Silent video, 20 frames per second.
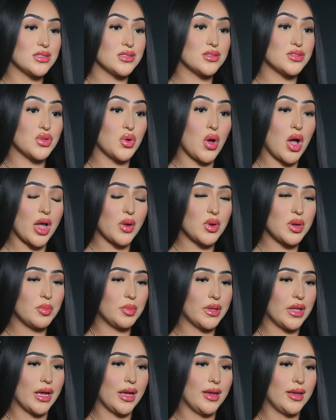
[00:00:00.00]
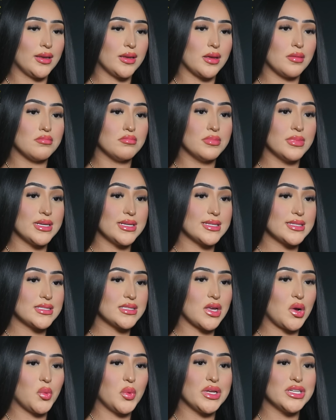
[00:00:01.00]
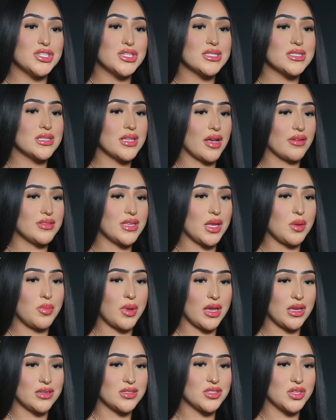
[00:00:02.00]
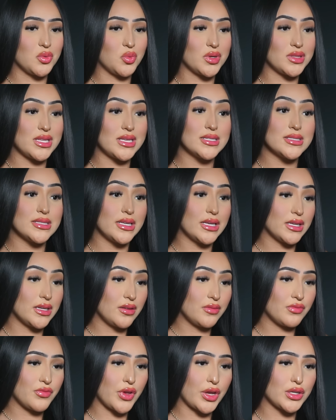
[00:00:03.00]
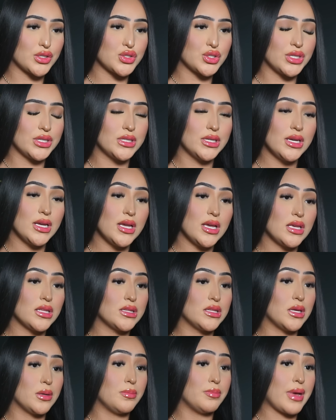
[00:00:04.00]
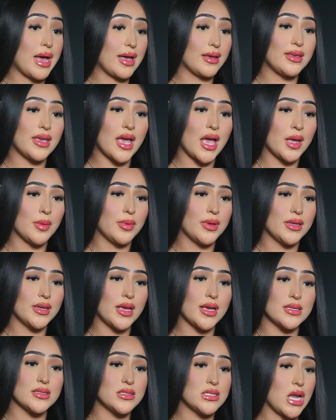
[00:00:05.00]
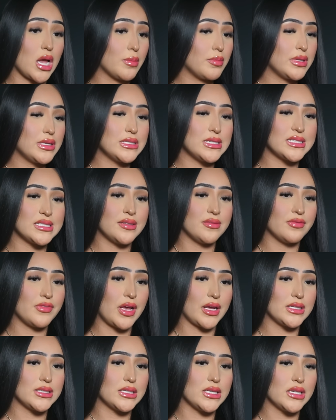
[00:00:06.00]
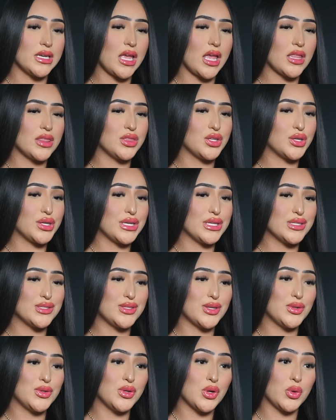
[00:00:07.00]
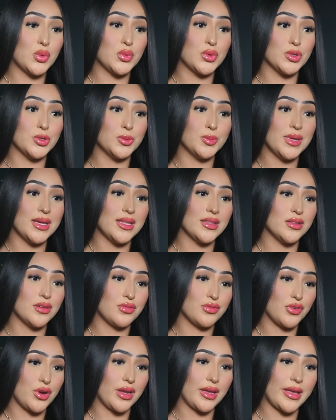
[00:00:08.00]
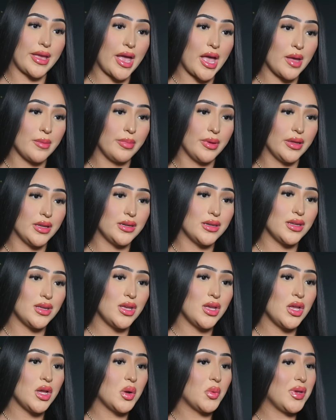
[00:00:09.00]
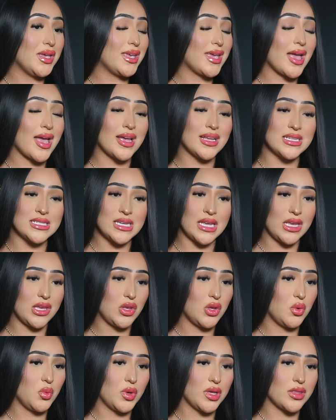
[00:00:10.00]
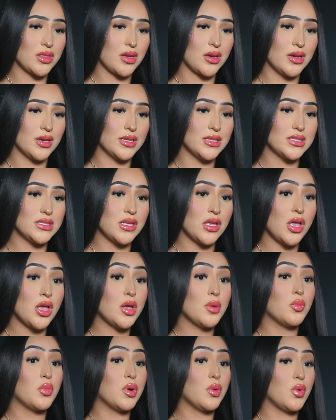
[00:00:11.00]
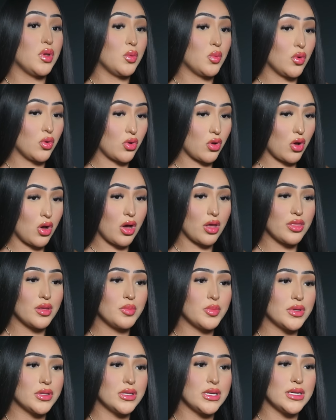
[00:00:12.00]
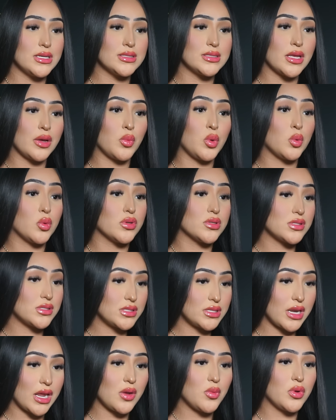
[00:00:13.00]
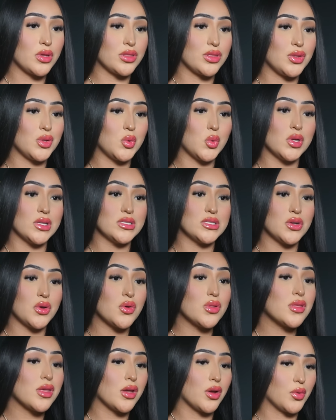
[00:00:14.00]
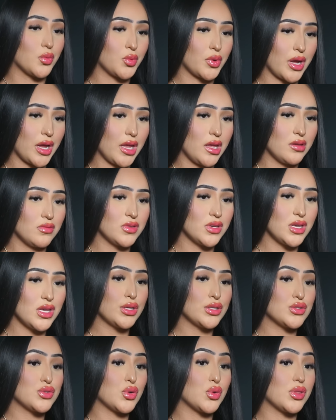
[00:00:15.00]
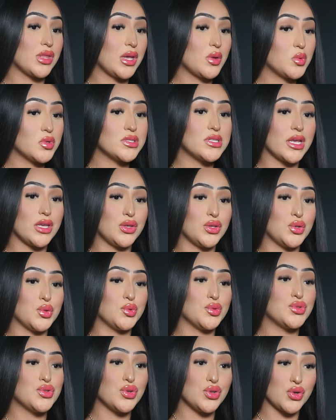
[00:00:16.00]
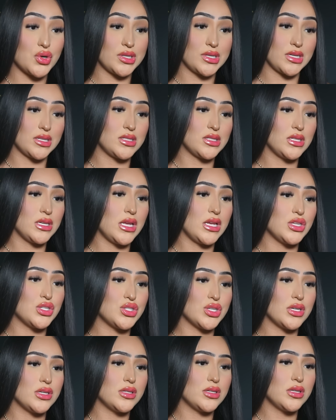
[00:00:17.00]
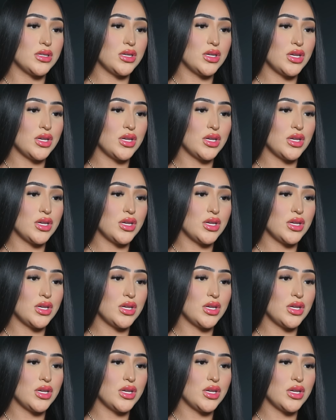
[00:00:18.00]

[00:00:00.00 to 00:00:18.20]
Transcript: So I replied, "Miss, we just left a patient with a skin infection. The back cabin has not been disinfected and there is no room in the front cabin. We can take you with us, but we will call the police and we will stay with you until they arrive, so they will take you to your destination."